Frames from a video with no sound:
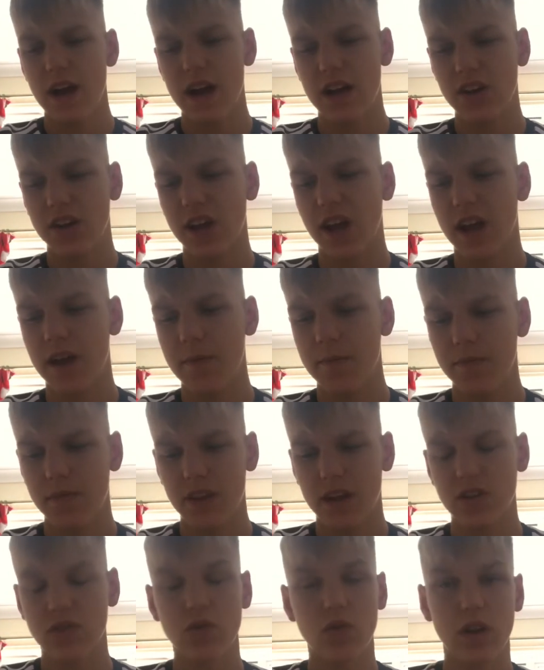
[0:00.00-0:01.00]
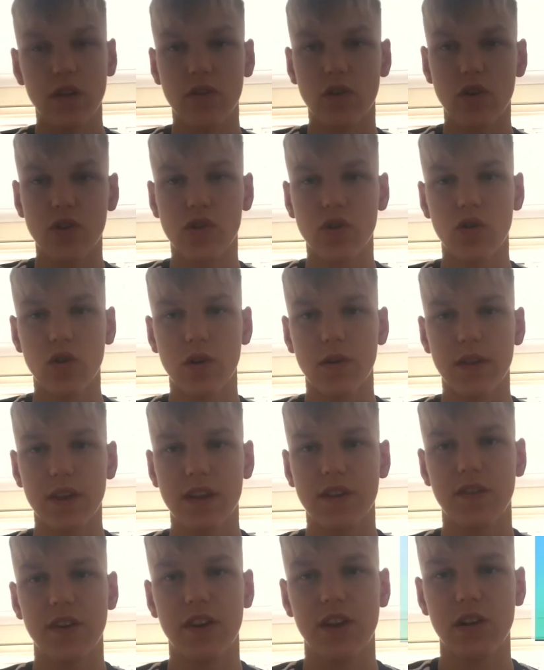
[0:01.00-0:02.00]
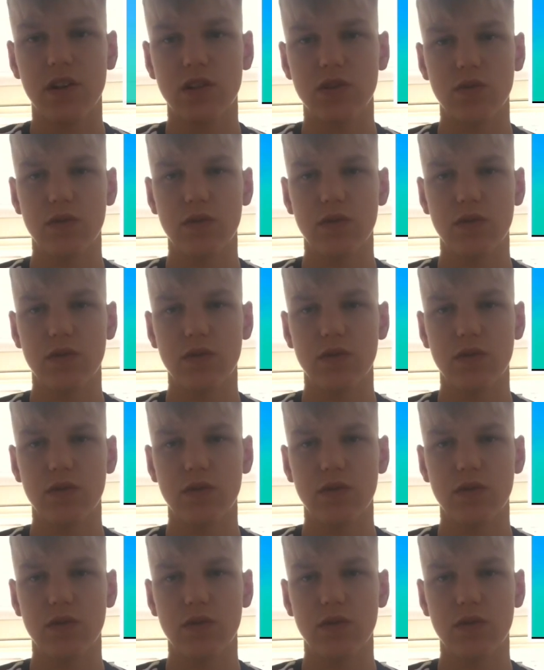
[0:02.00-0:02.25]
And yeah, that's all I'm going to talk for this video.